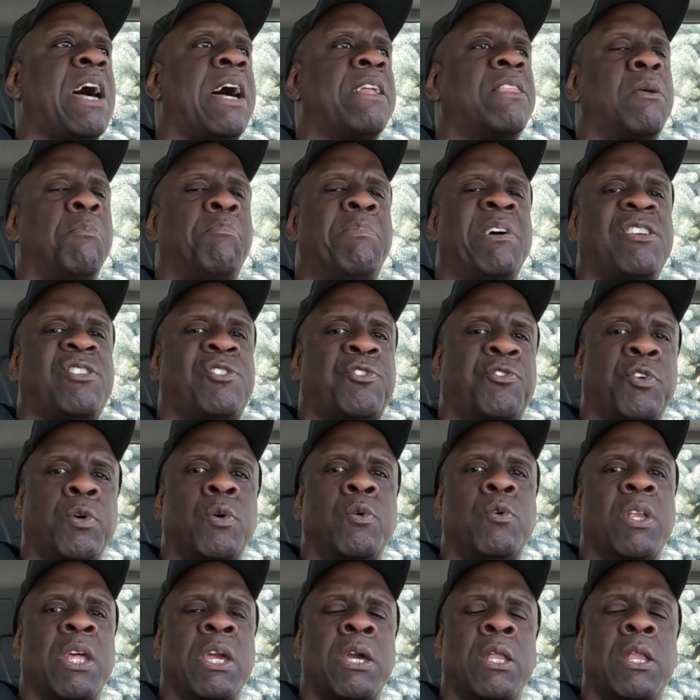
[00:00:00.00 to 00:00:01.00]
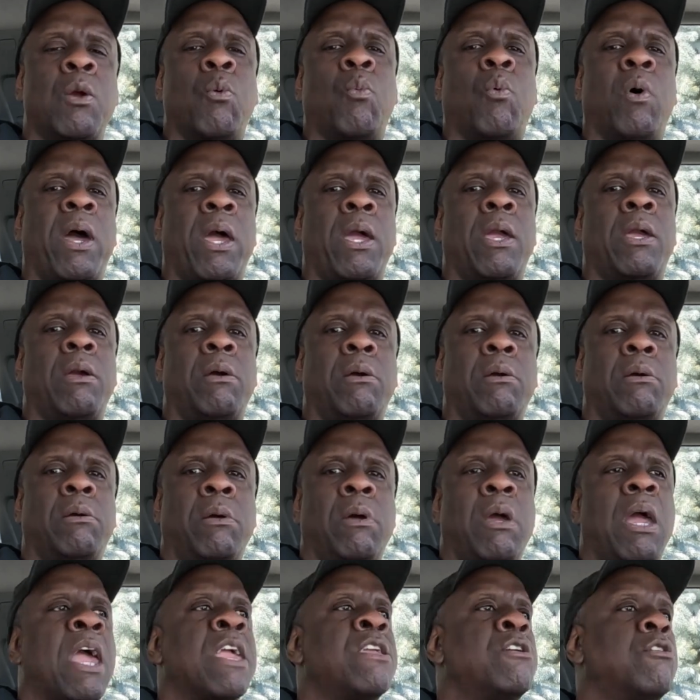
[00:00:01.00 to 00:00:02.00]
not the best food anyway,
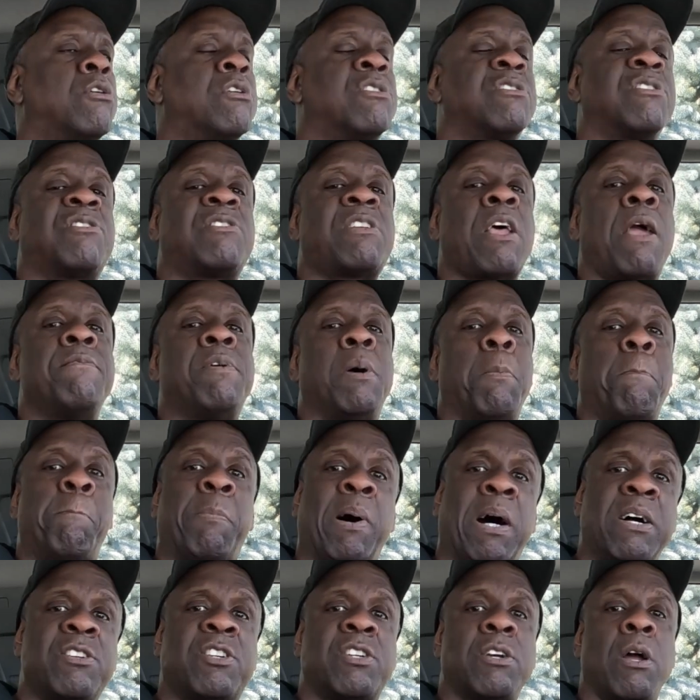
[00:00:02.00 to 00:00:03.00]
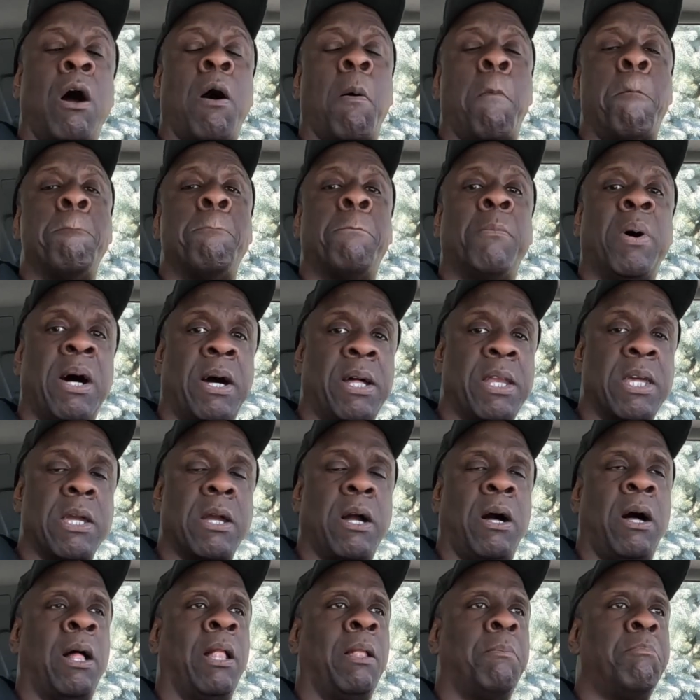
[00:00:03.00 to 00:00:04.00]
and you're going to save a bunch of money,
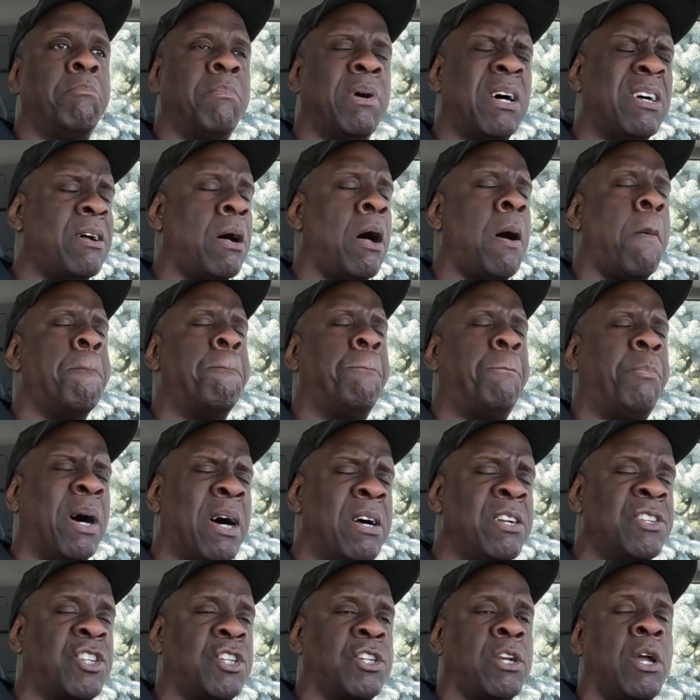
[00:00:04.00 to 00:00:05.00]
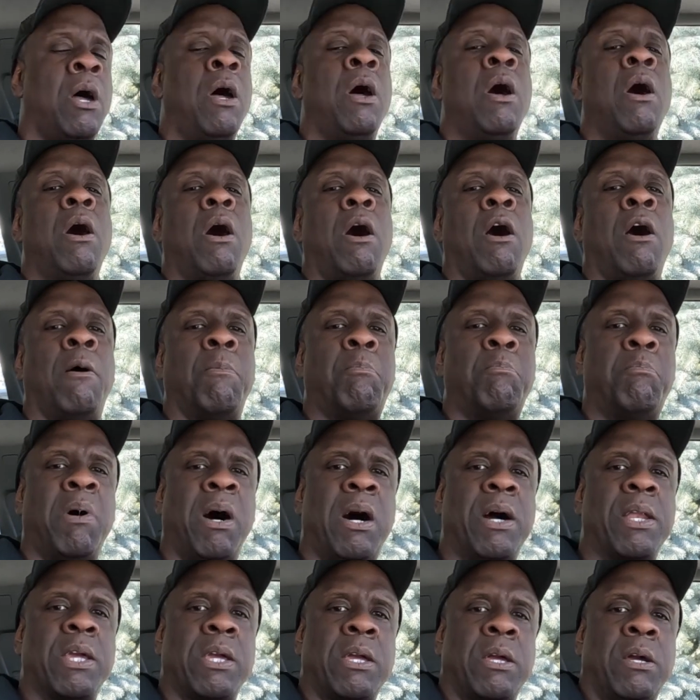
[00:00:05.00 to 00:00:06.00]
a bunch of
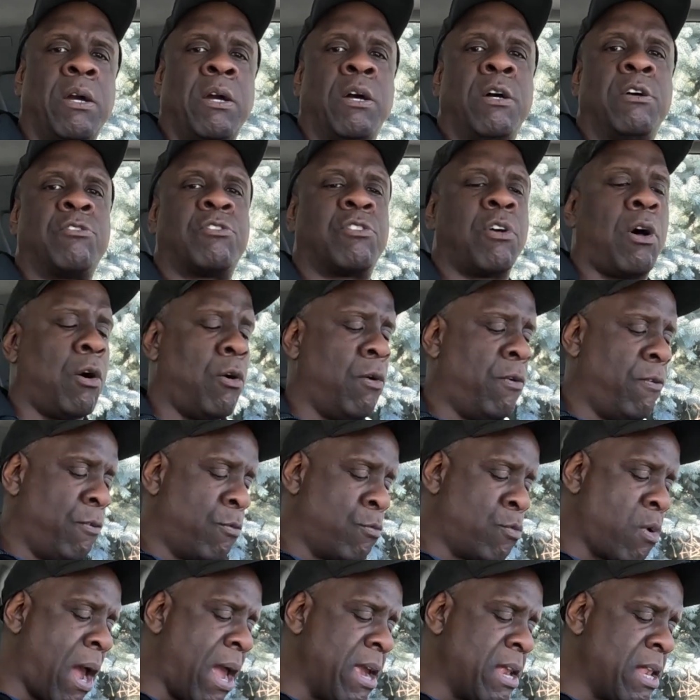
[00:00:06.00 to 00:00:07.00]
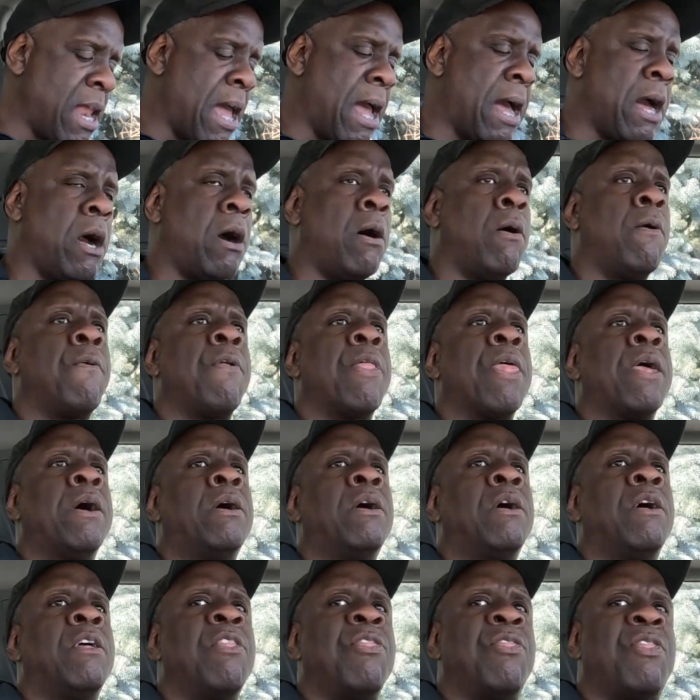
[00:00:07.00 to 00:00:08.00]
money. So right now,
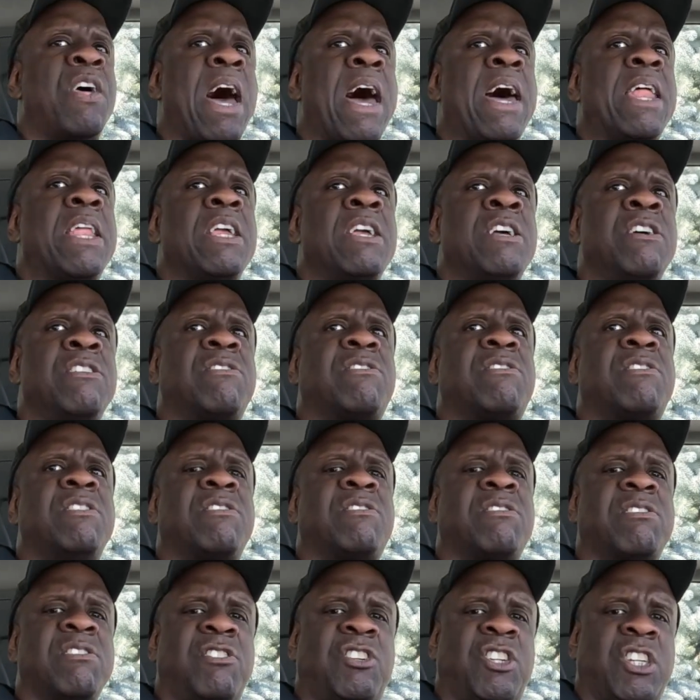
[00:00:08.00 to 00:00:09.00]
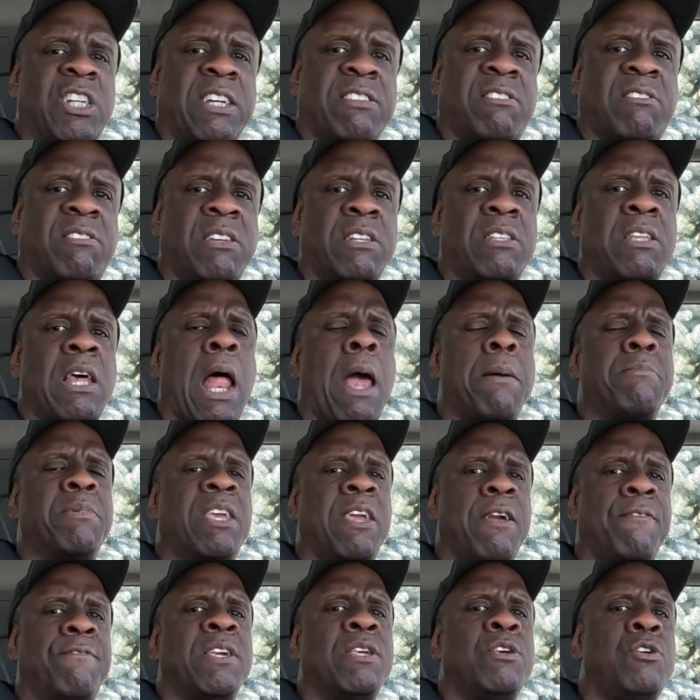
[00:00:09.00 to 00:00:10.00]
that is the suggestion that
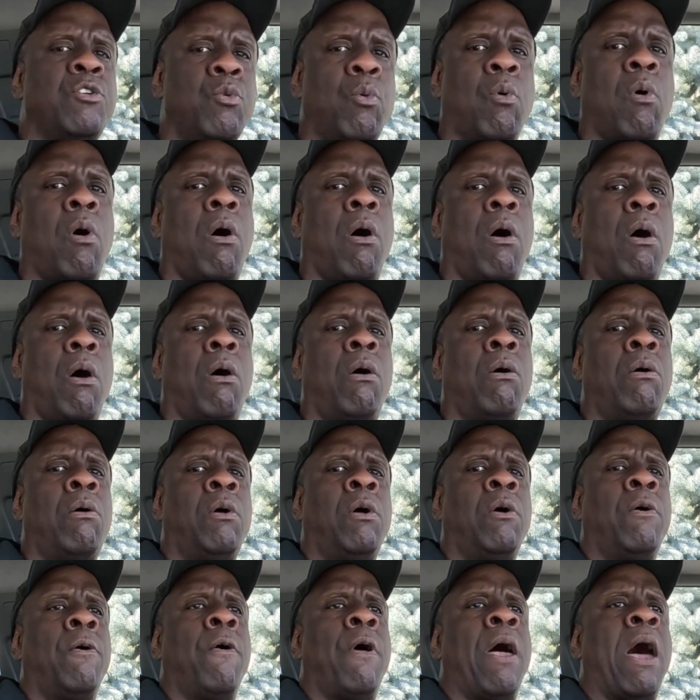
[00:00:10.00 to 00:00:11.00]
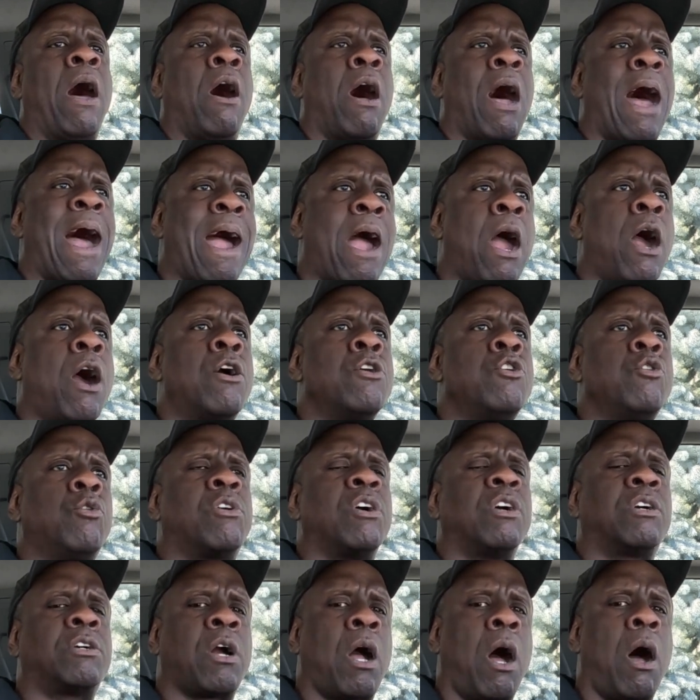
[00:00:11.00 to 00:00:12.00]
I'm giving you all, how you
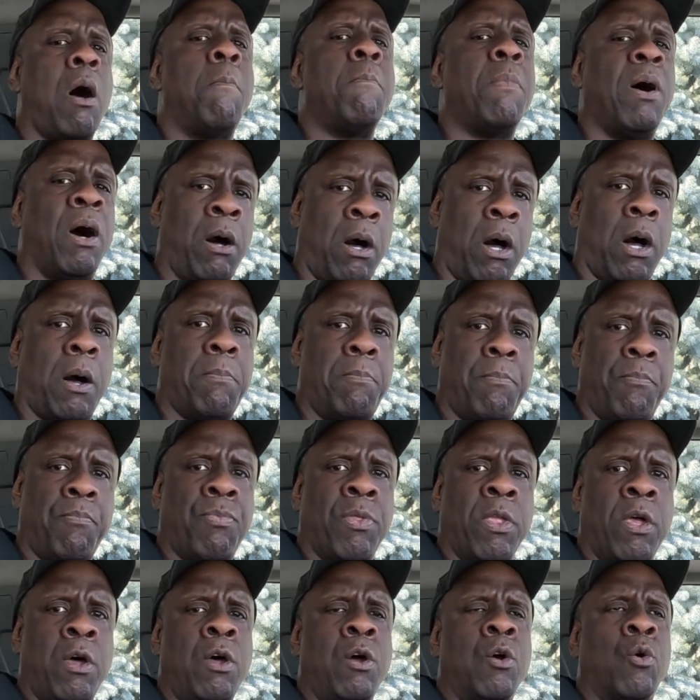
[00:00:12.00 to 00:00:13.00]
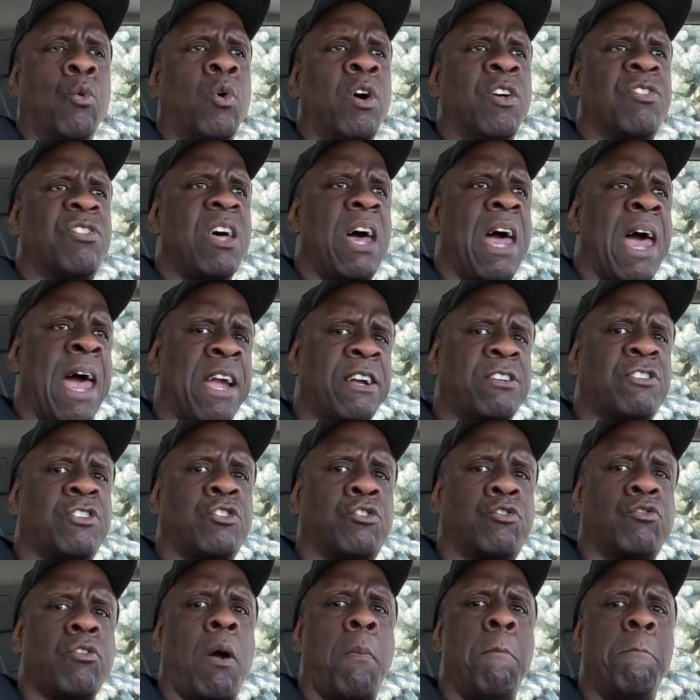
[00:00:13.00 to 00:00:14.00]
could come up with
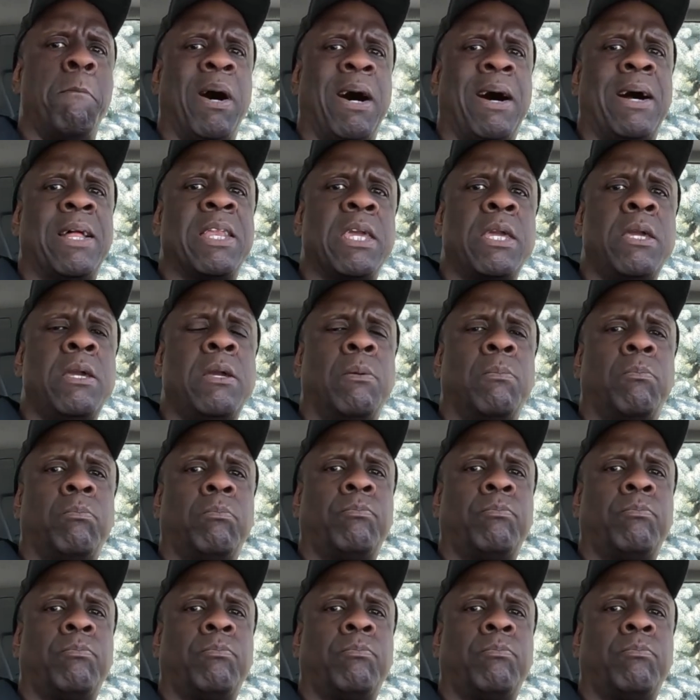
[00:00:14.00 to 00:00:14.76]
extra money